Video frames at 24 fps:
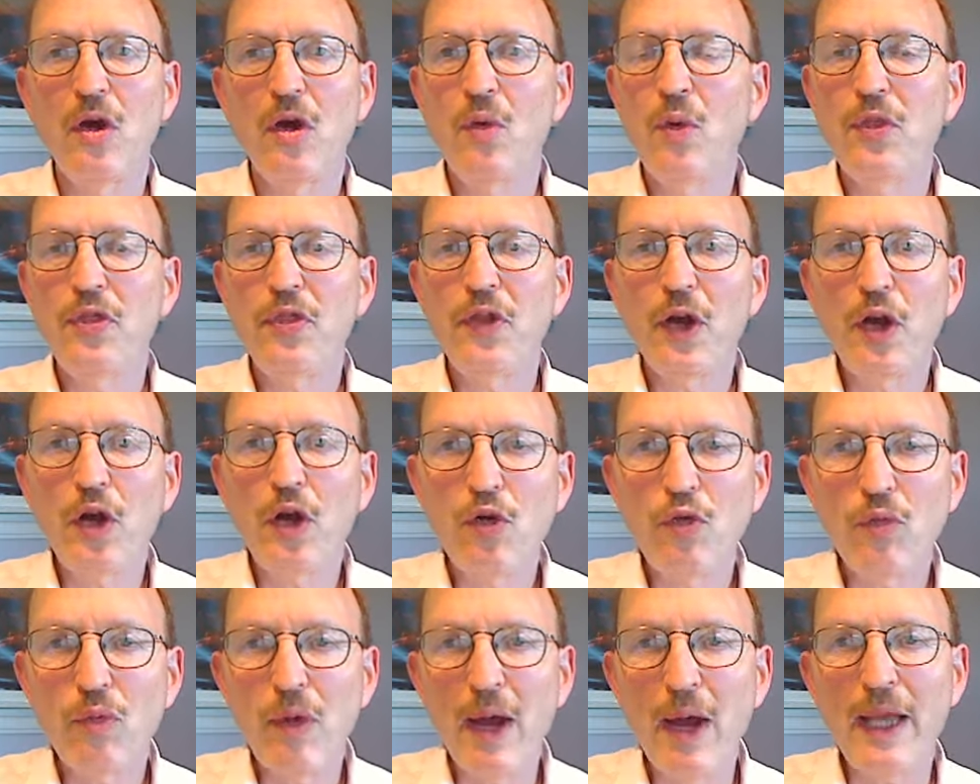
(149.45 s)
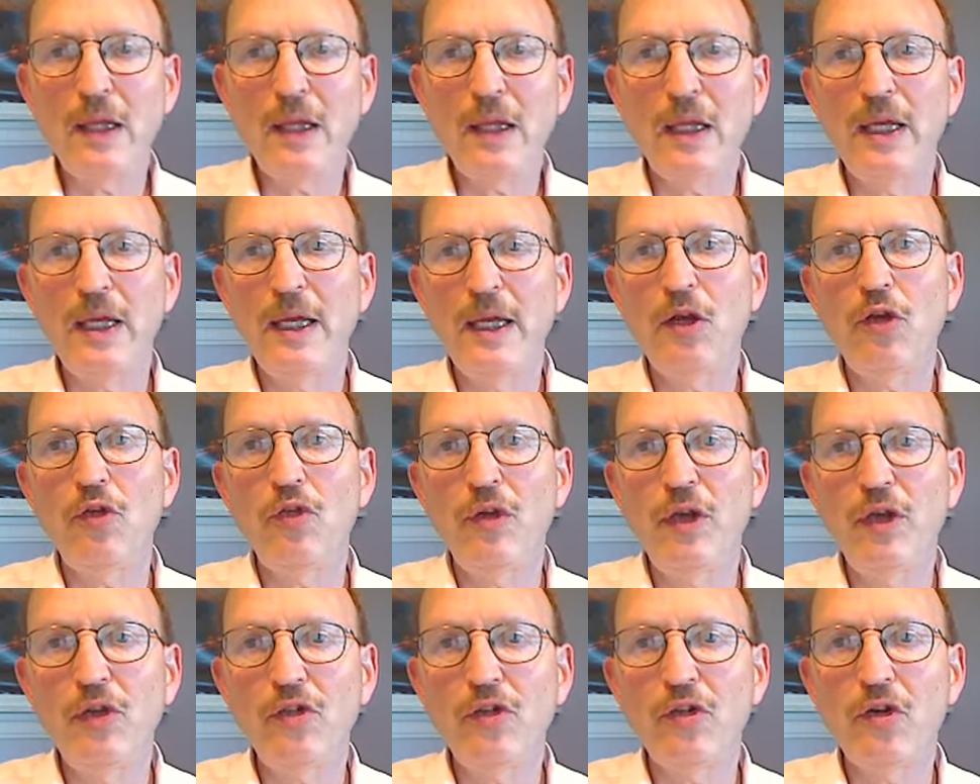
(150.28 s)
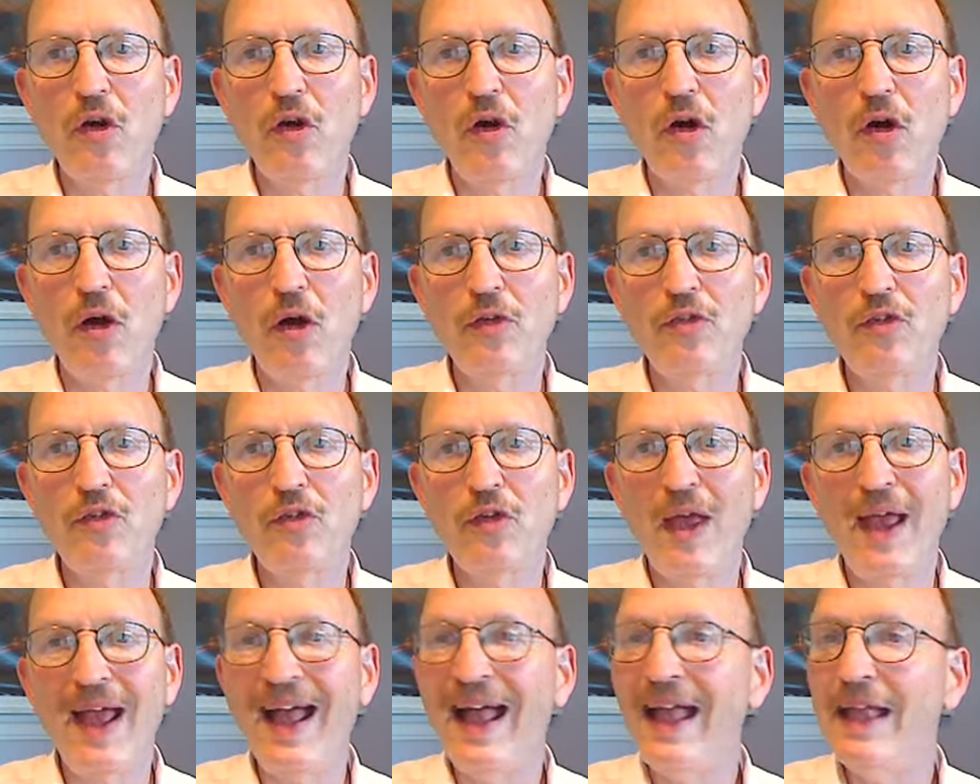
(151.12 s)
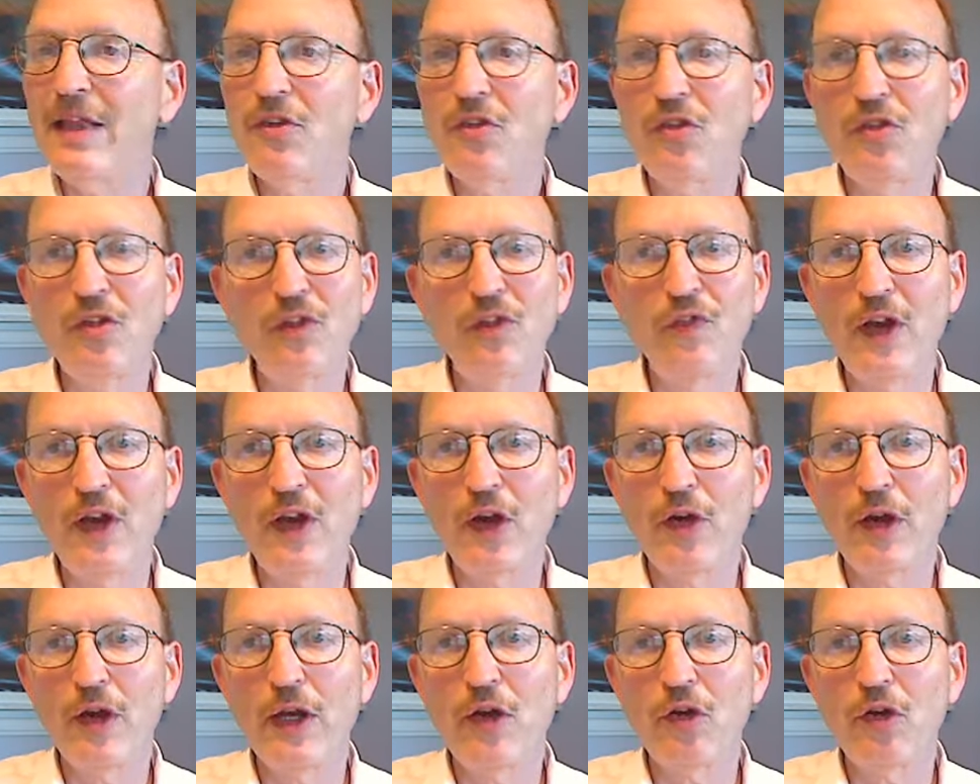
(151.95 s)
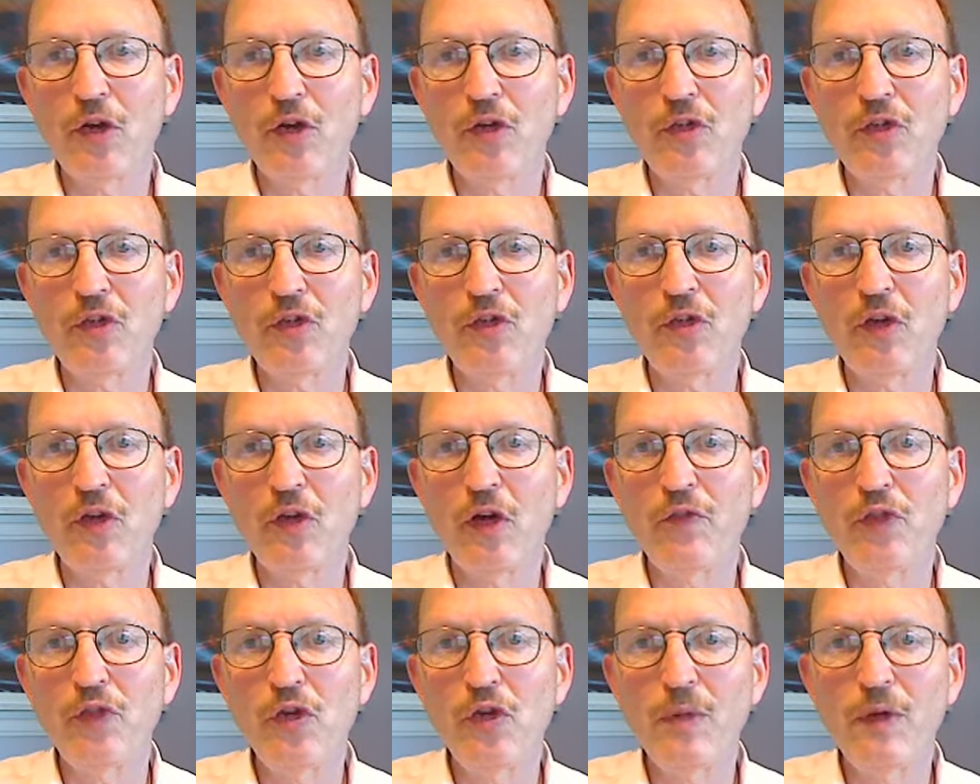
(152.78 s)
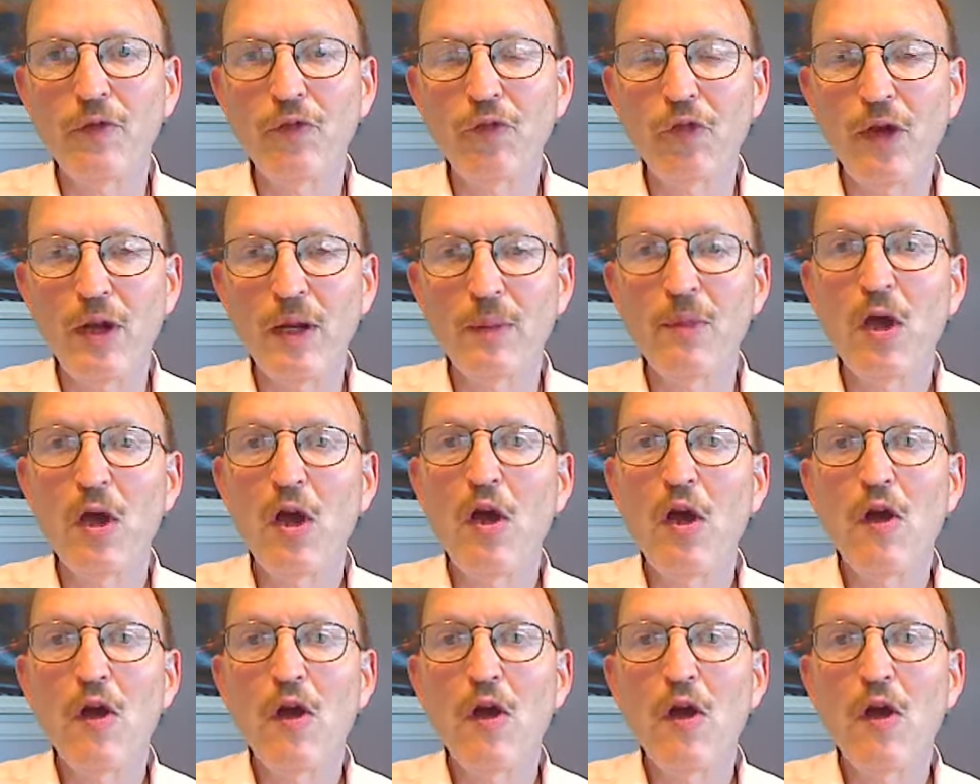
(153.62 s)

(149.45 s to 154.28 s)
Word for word: with the greatly increased costs and the severe incursions of human freedom